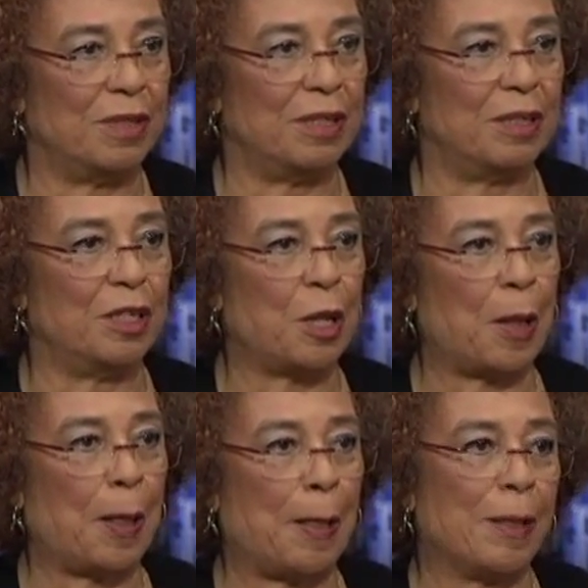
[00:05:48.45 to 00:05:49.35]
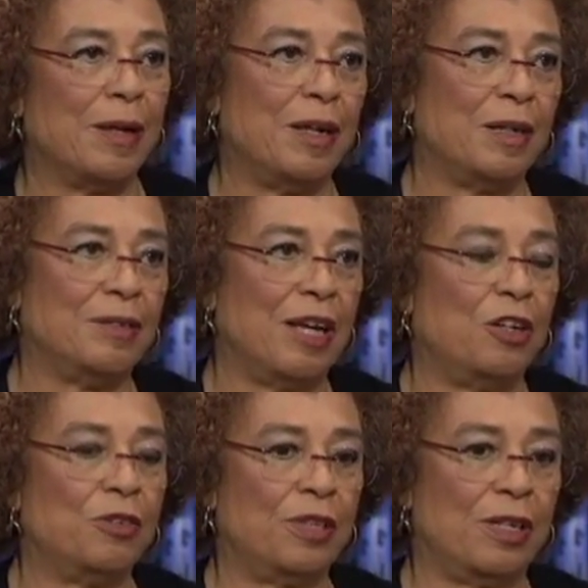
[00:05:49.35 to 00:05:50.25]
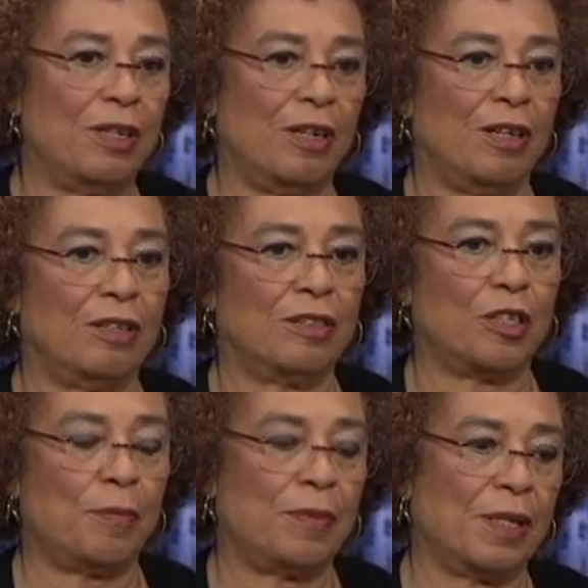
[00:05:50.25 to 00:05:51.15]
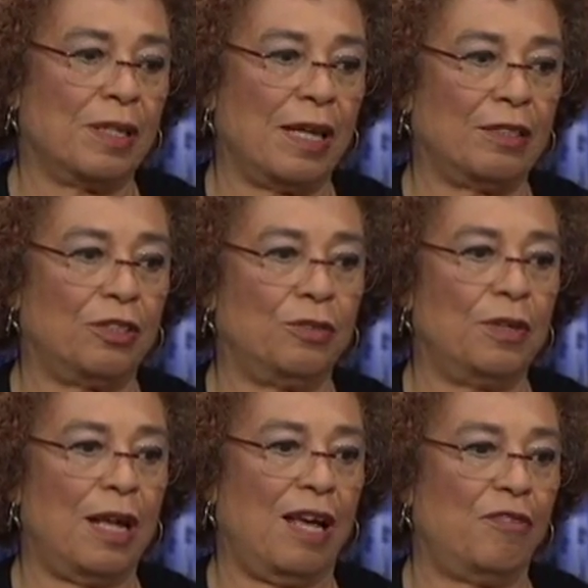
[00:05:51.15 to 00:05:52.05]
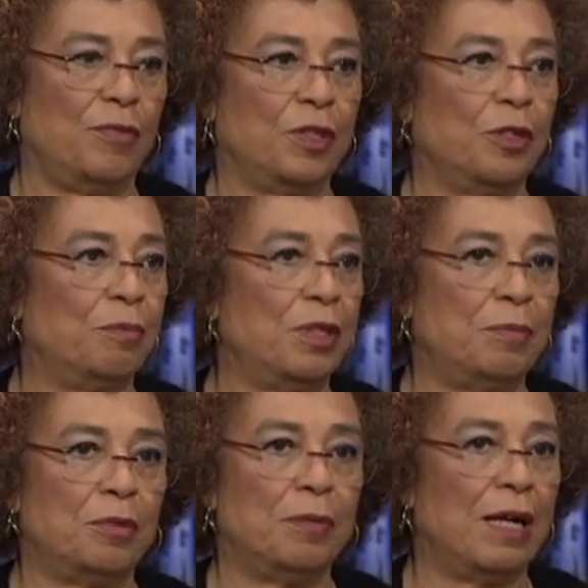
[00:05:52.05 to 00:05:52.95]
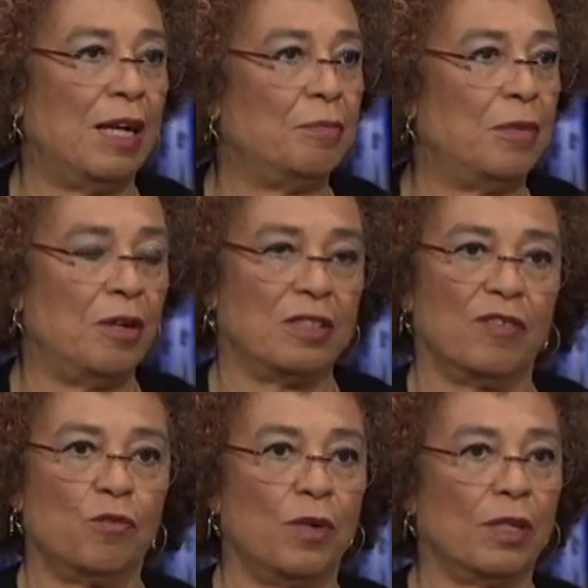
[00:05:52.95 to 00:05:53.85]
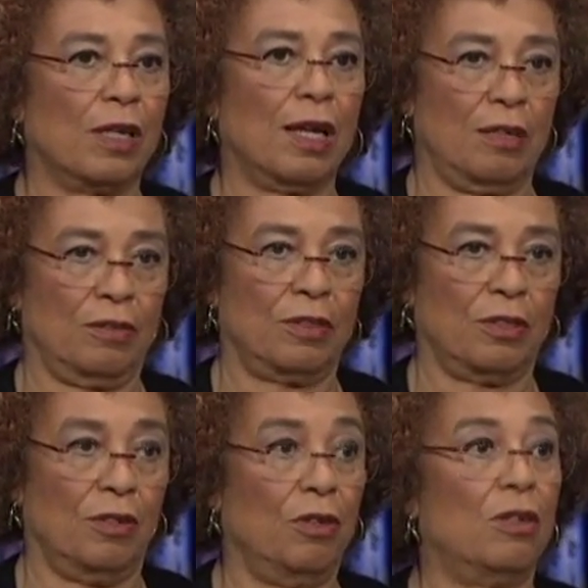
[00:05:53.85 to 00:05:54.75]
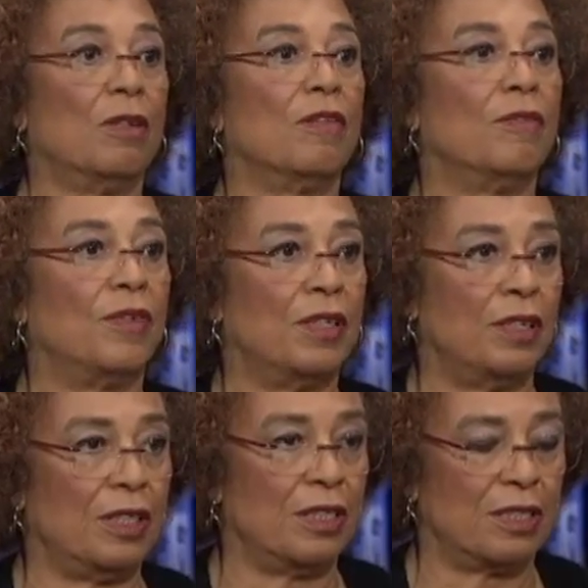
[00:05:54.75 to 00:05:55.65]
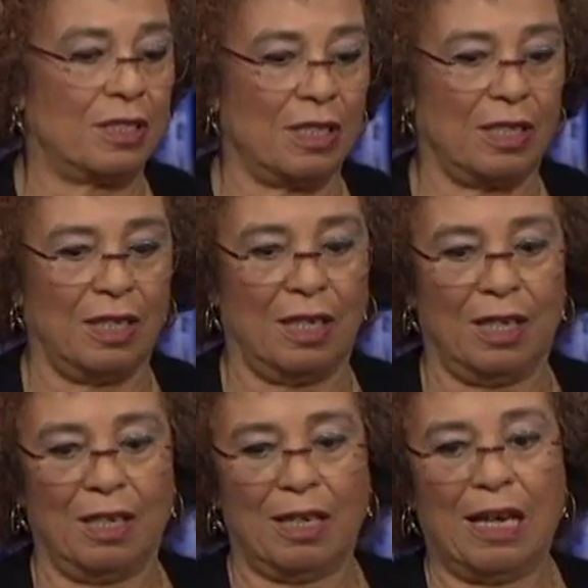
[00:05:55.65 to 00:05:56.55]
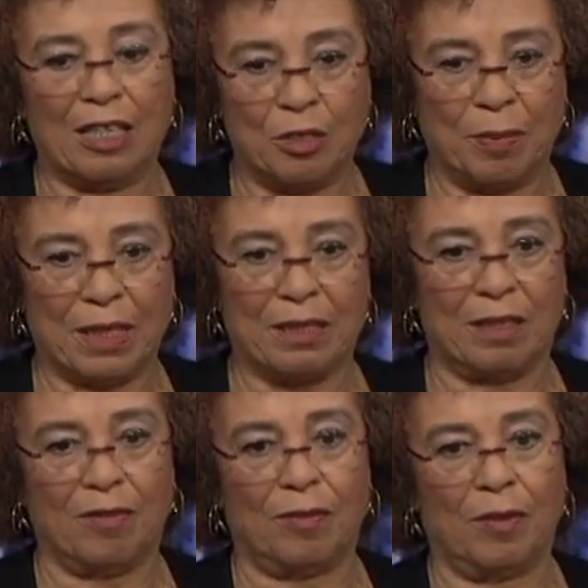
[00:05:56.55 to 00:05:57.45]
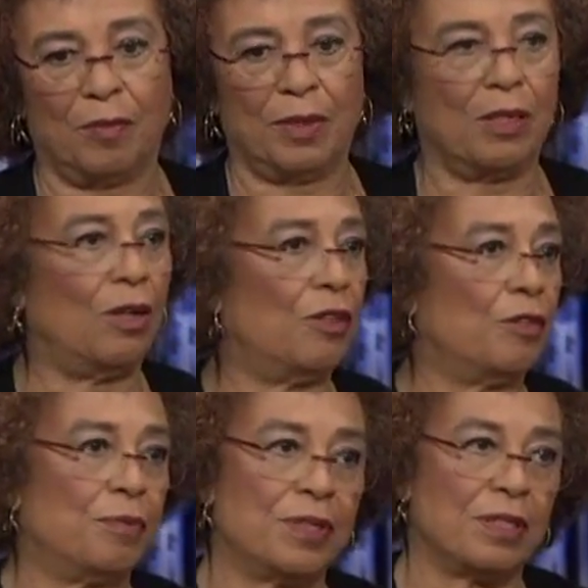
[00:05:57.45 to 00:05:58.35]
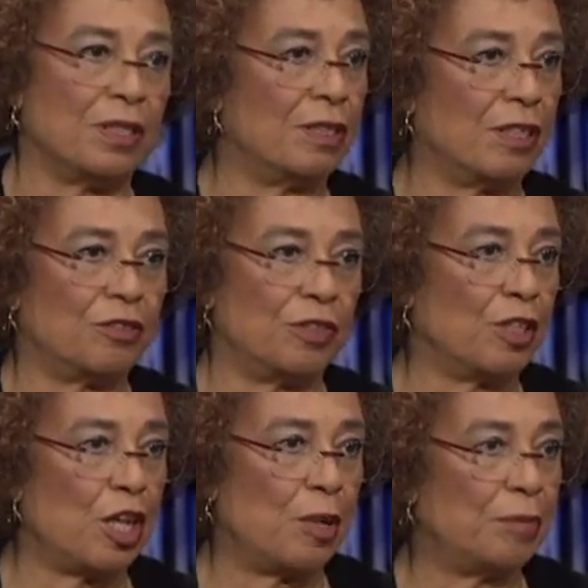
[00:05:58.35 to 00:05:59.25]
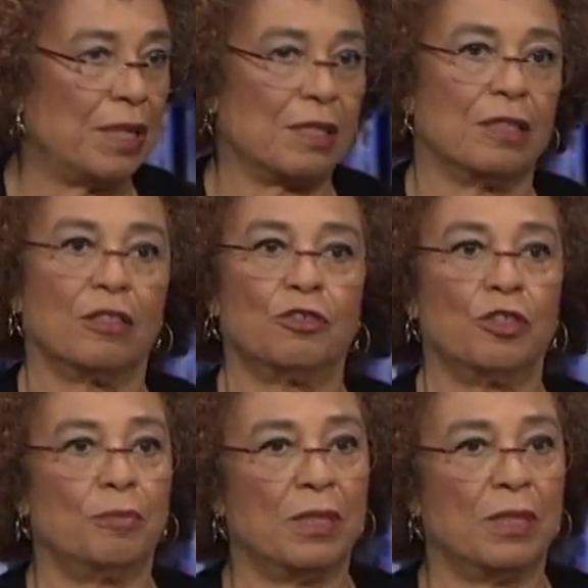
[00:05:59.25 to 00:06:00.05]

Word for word: Uh, uh, now there are something like two and a half million people behind bars if one counts all of the various uh, aspects of what we call the prison industrial complex, including